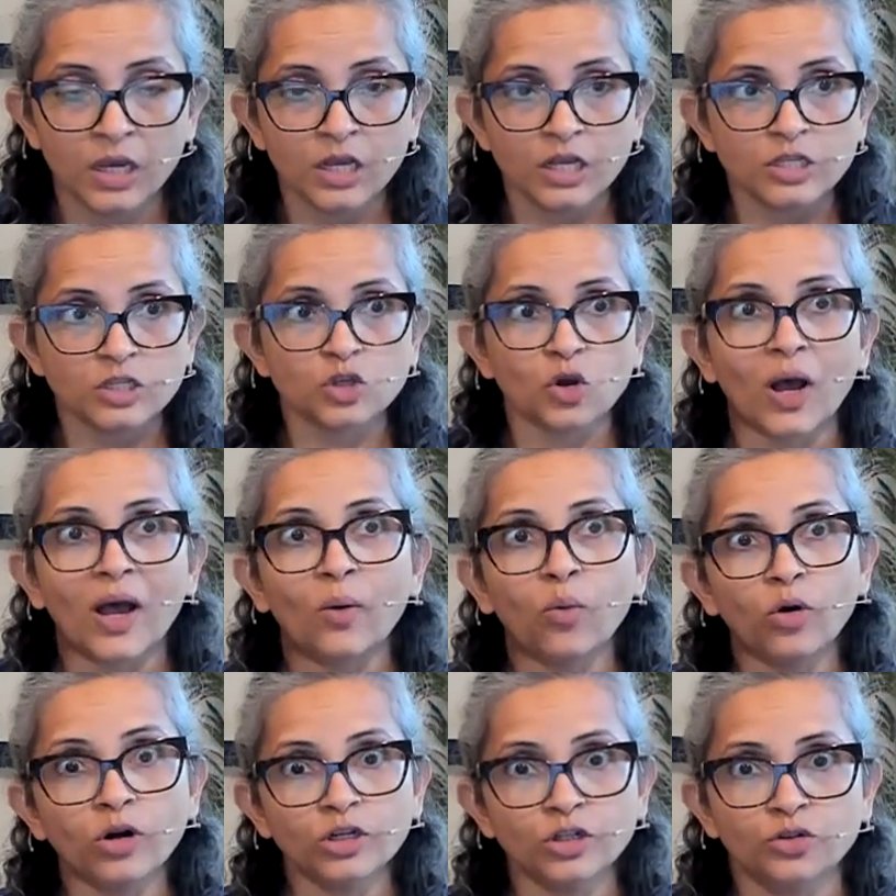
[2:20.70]
So I
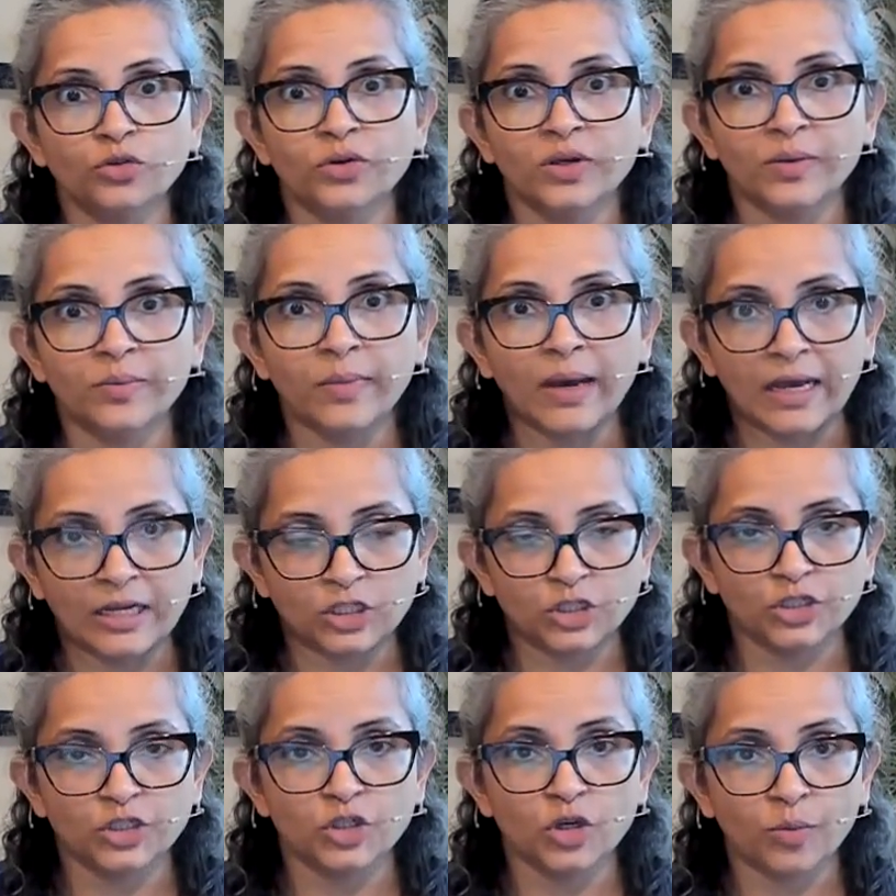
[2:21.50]
want you to
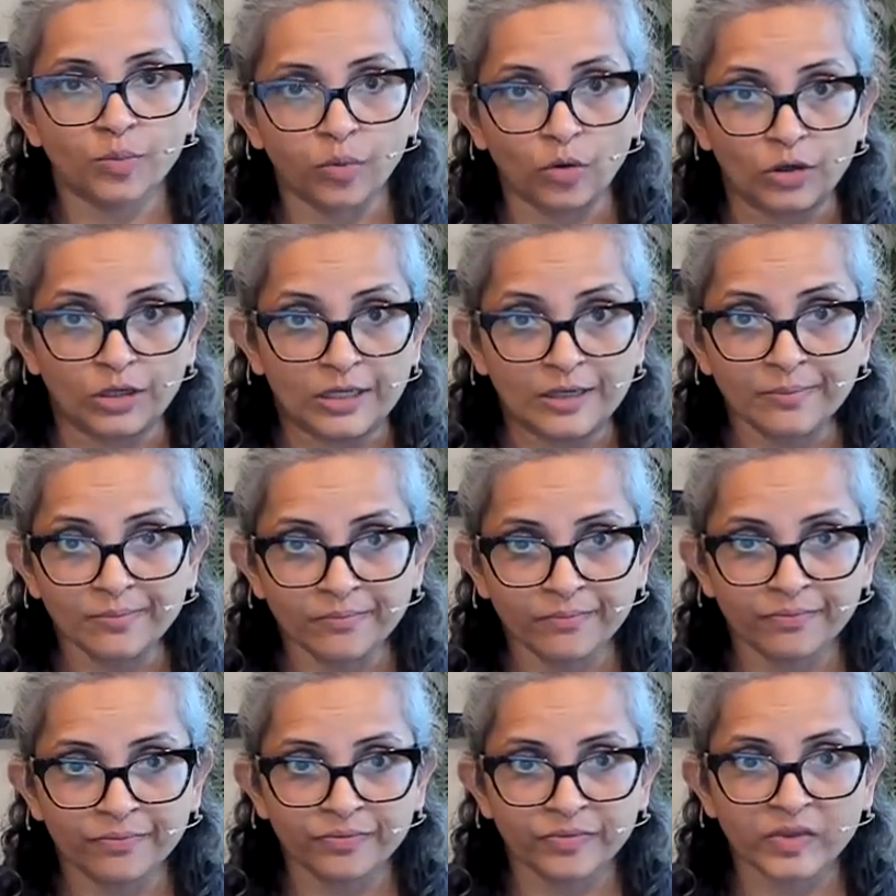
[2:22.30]
imagine your body
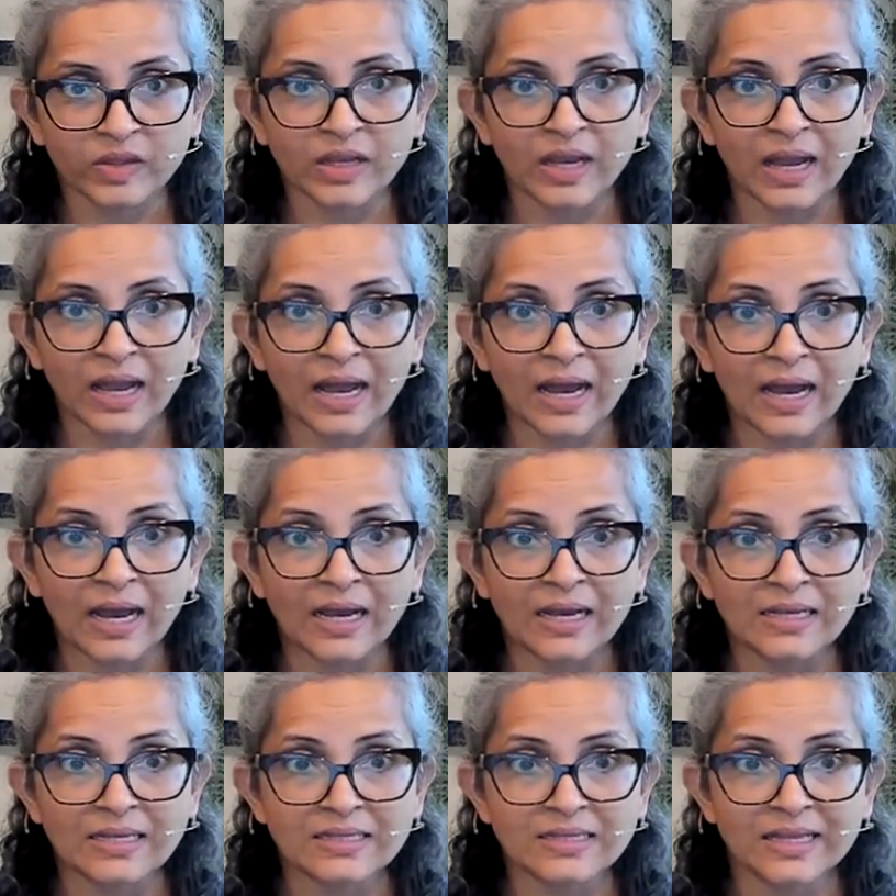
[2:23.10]

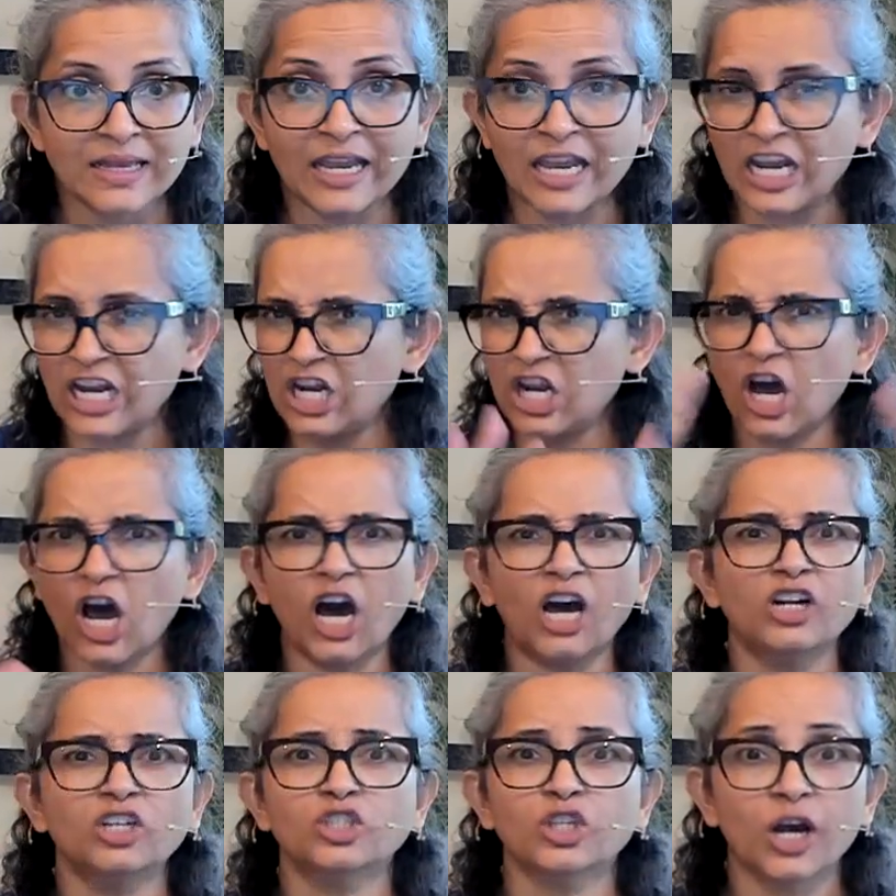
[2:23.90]
as a
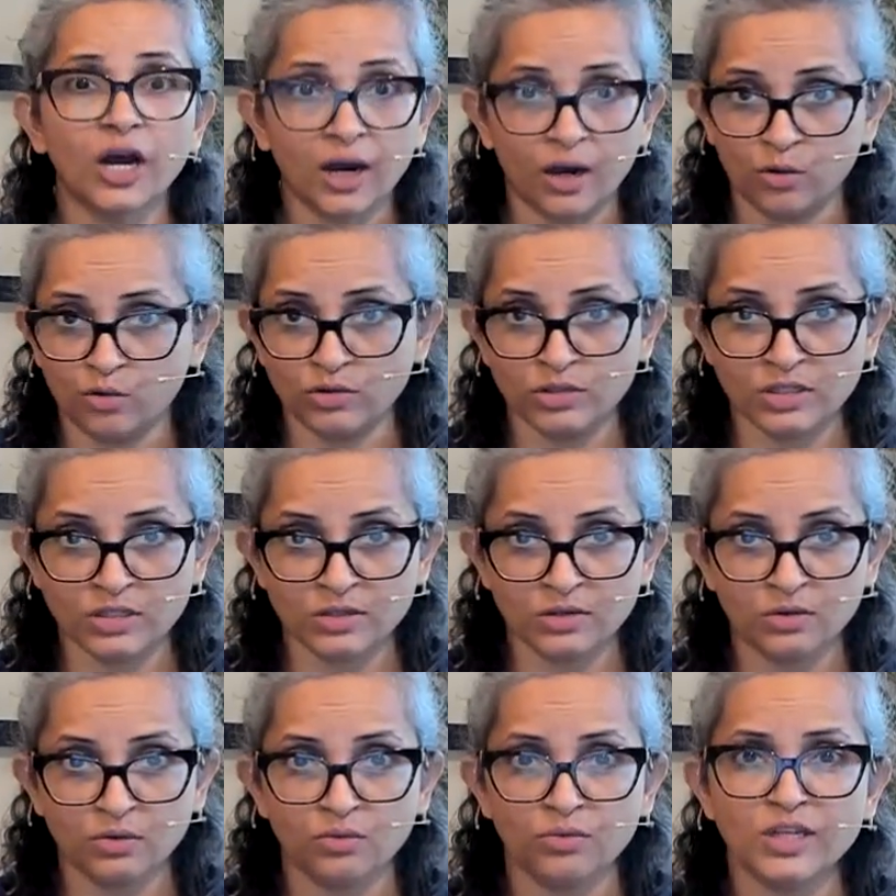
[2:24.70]
large
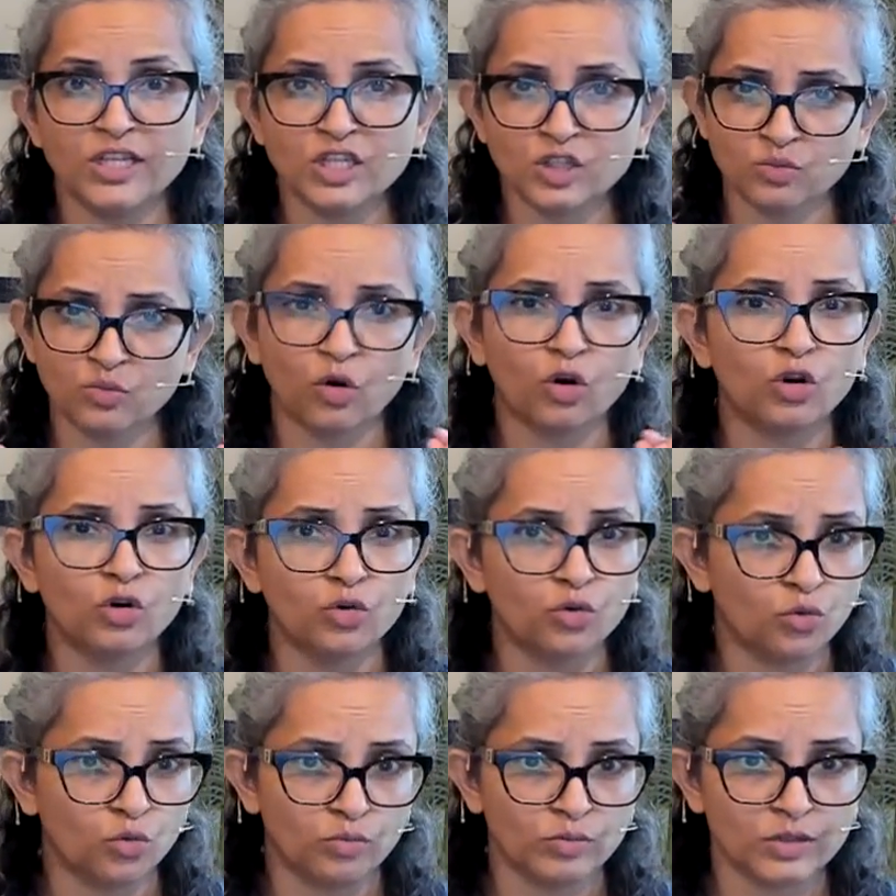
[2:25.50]
house with small
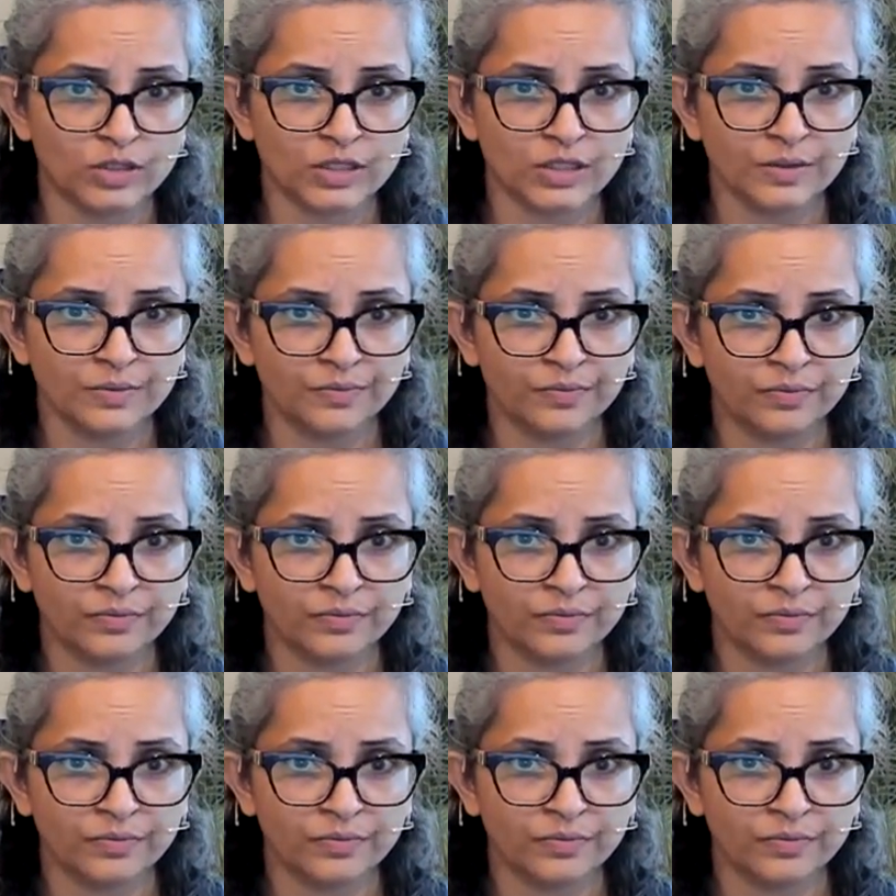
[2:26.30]
rooms.